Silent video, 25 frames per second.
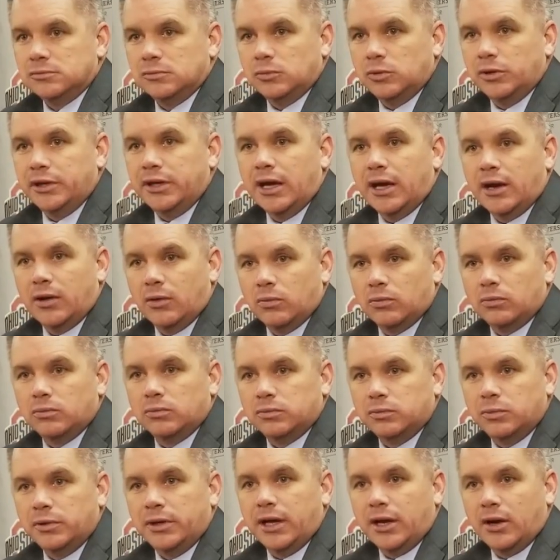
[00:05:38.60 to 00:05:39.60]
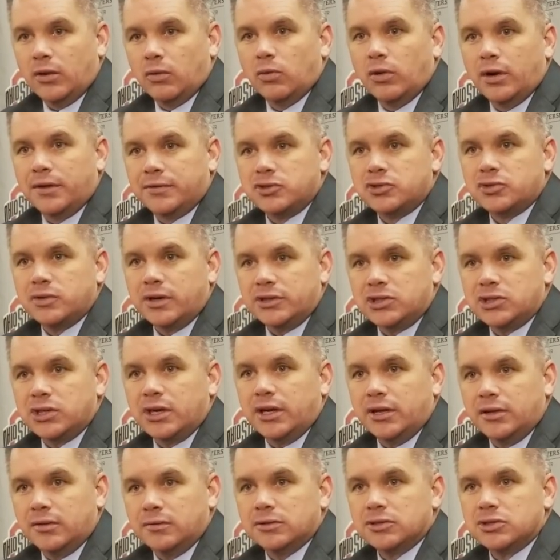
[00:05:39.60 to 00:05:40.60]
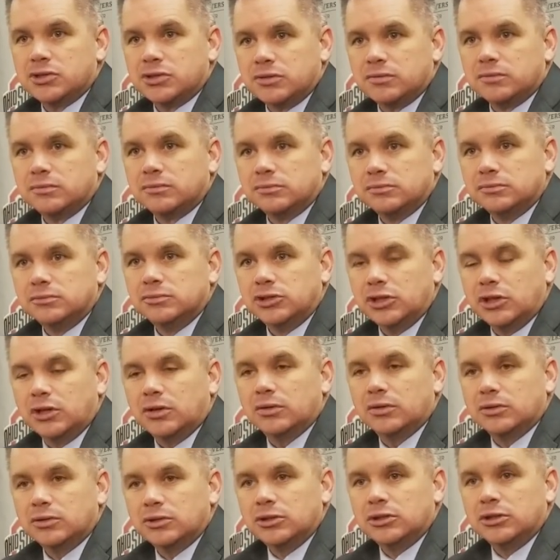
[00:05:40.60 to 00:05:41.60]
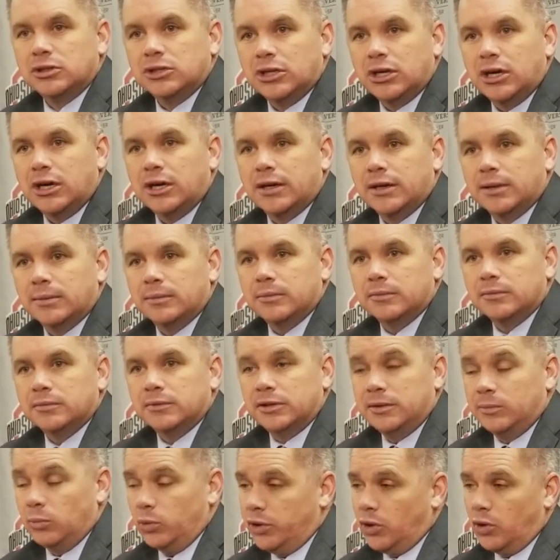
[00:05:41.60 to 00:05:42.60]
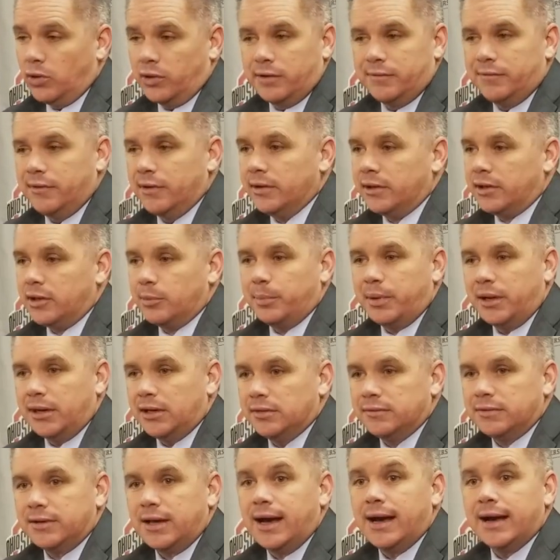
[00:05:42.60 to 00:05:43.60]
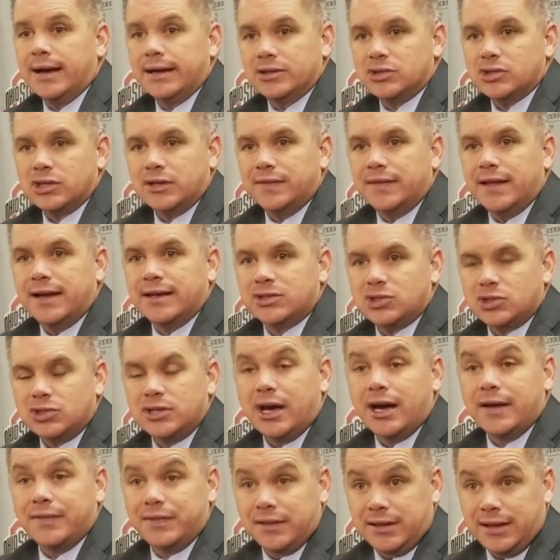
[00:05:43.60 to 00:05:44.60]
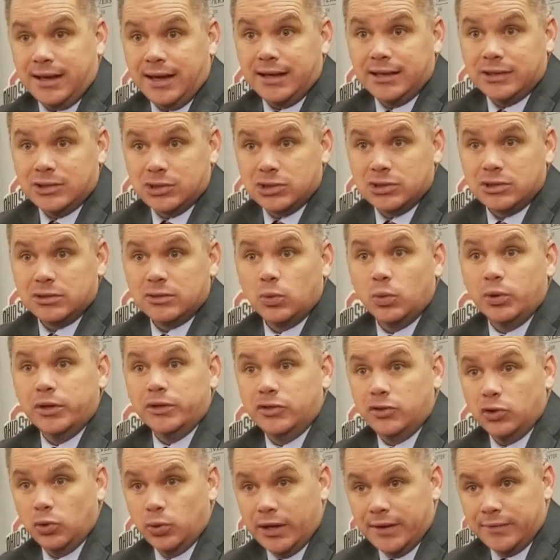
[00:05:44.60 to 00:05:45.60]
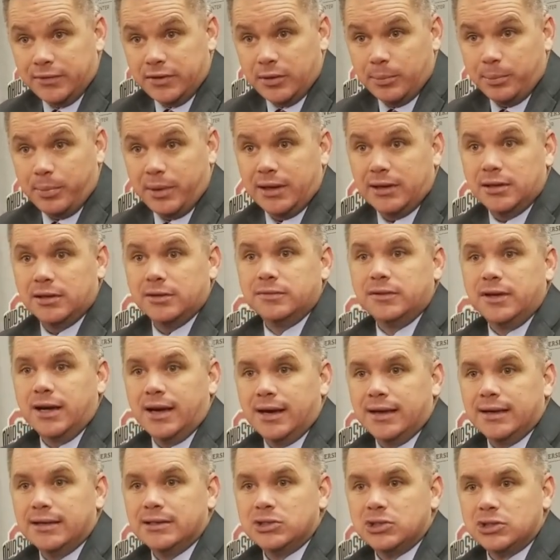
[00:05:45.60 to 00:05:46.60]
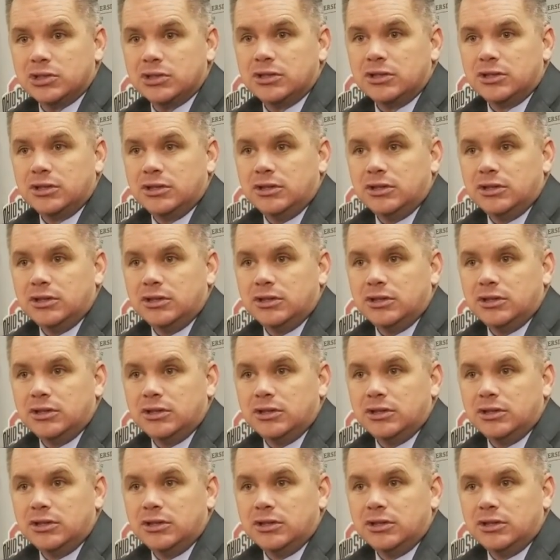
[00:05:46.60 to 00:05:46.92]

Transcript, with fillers: we got a we got a rough stretch ahead of us. So, um, and we don't have very competitive guys, and that's not the case. We do have competitive guys,